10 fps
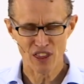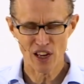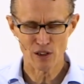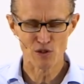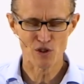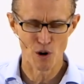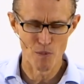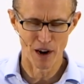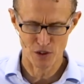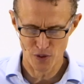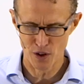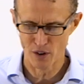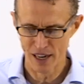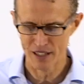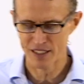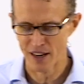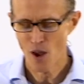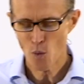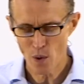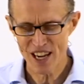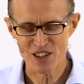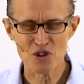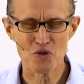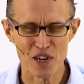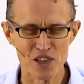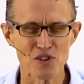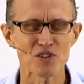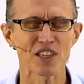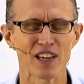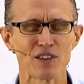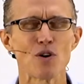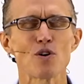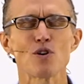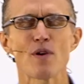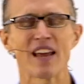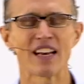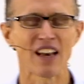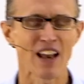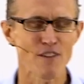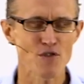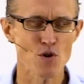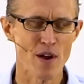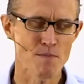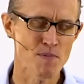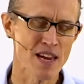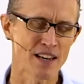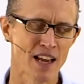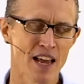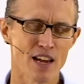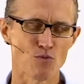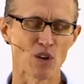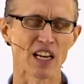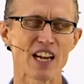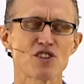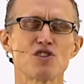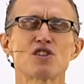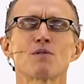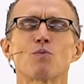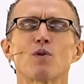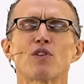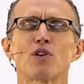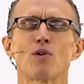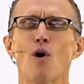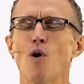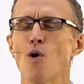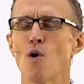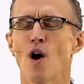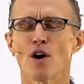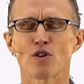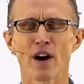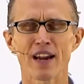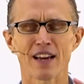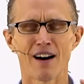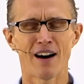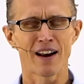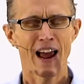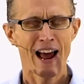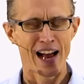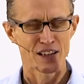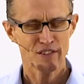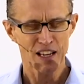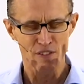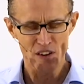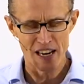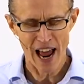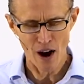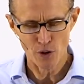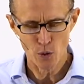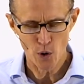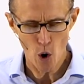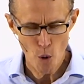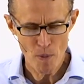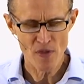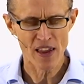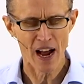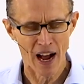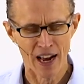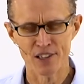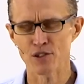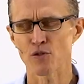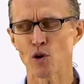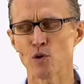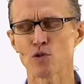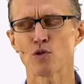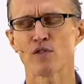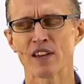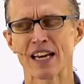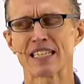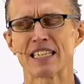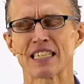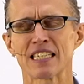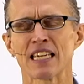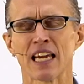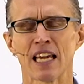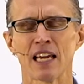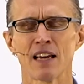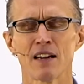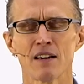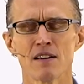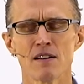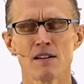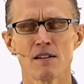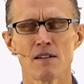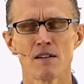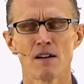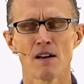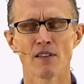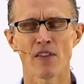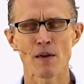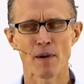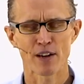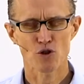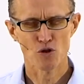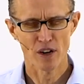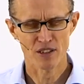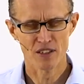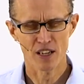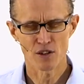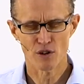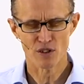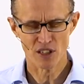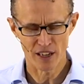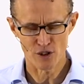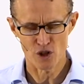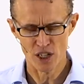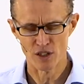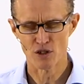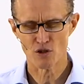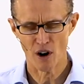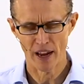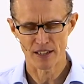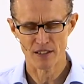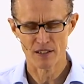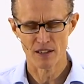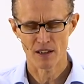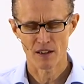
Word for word: I thank you so much for your grace that we as creatures can know you and love you and be in, in relationship with you. Oh, great God, I ask that even now you would open the eyes of those who have yet to see, that they might trust in your Son, Jesus Christ,